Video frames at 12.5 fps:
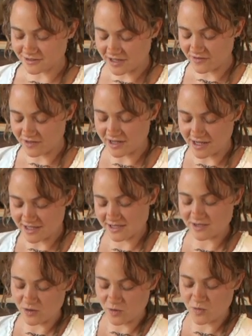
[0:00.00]
We have a
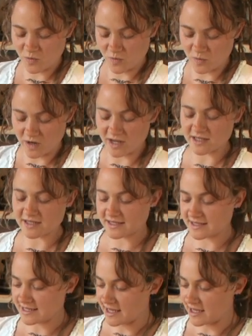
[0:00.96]
nice wine
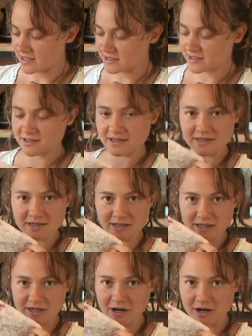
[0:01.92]
stain
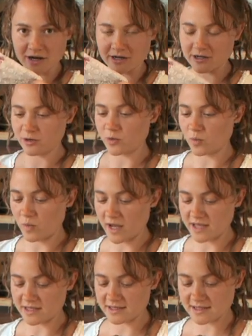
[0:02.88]
in our
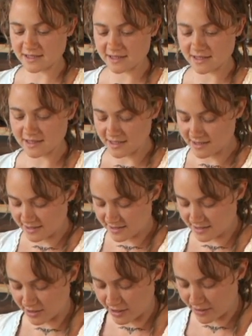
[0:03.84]
white
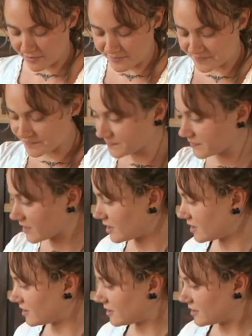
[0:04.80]
lacy top.
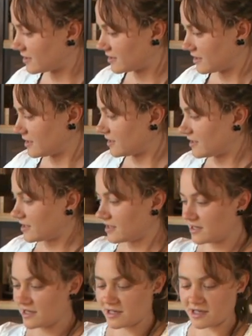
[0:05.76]
And
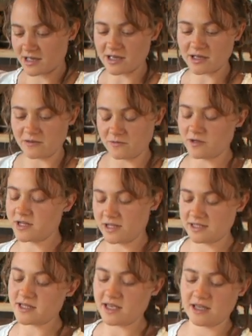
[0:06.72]
we're
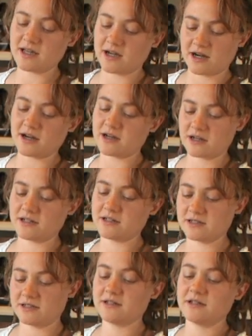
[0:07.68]
going to take our
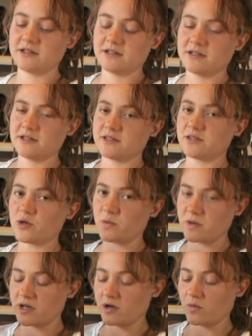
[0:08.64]

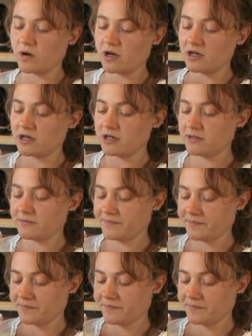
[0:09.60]
soap nut water.